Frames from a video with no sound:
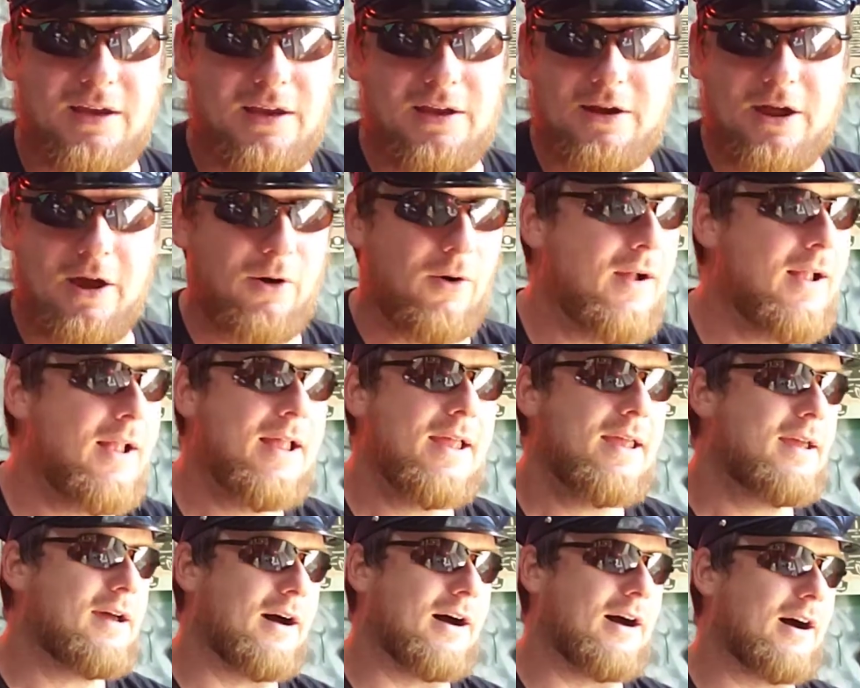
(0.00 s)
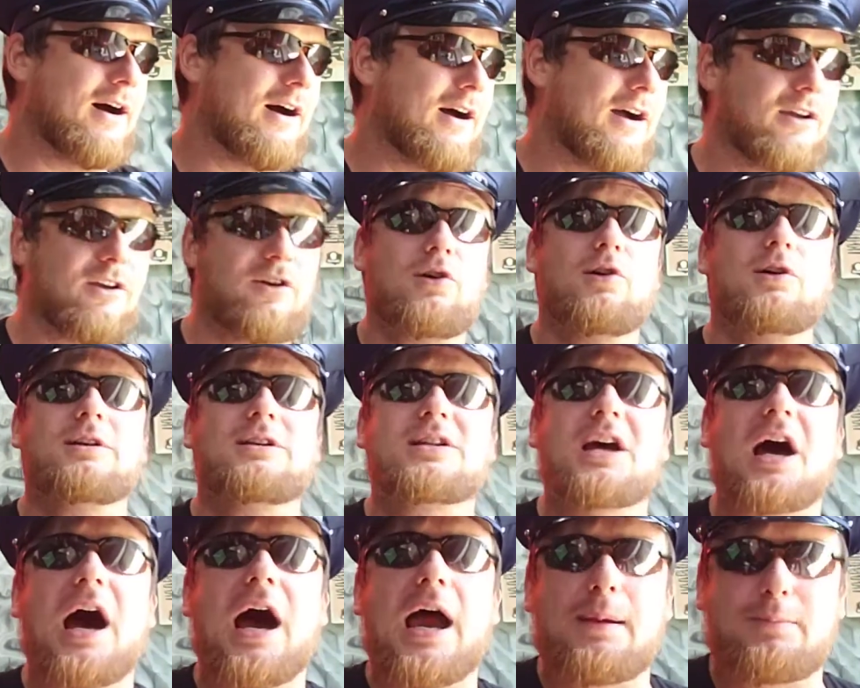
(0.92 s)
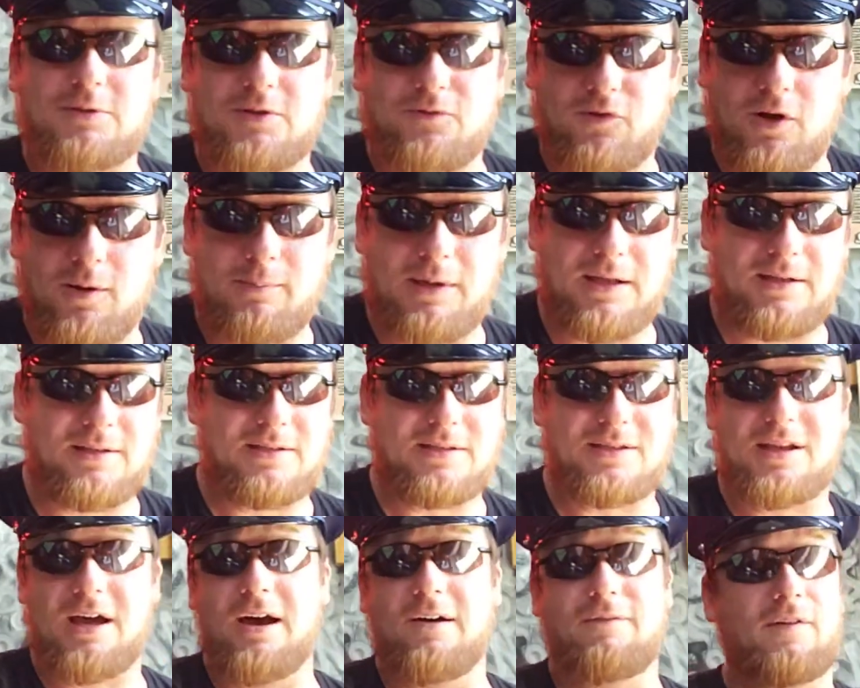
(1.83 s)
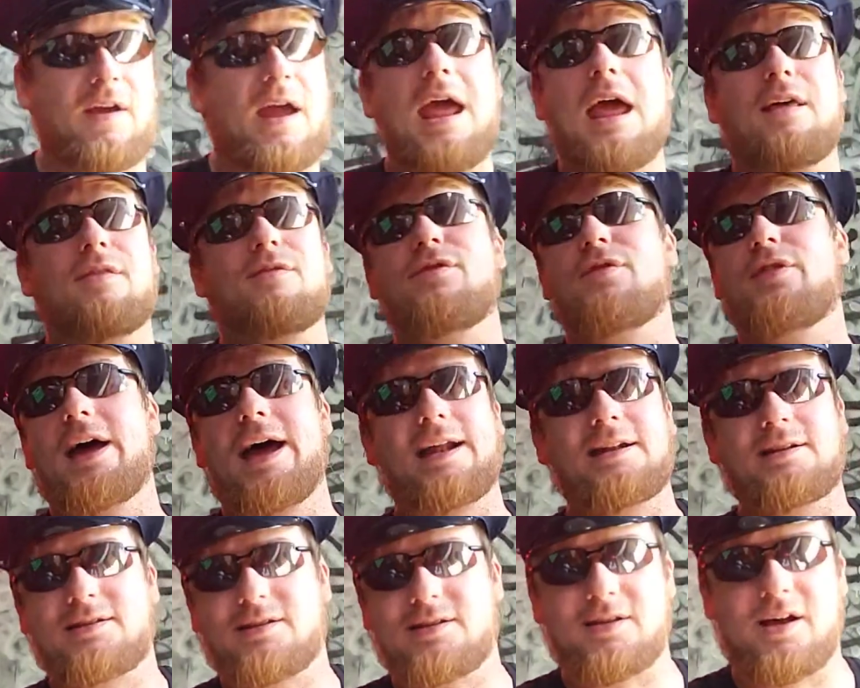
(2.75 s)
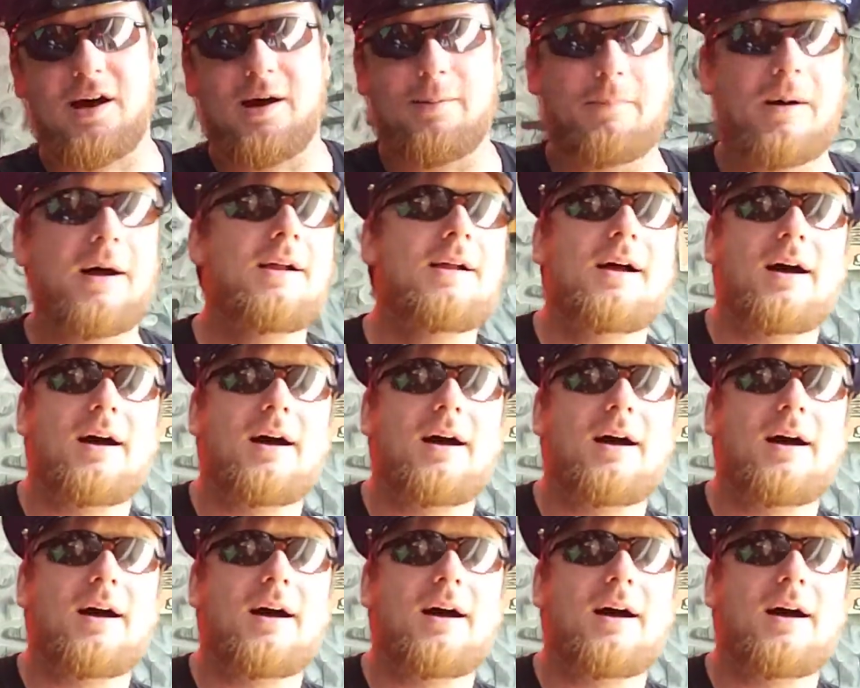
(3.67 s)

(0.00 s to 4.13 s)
you know uh, good times from it and stuff, and then some.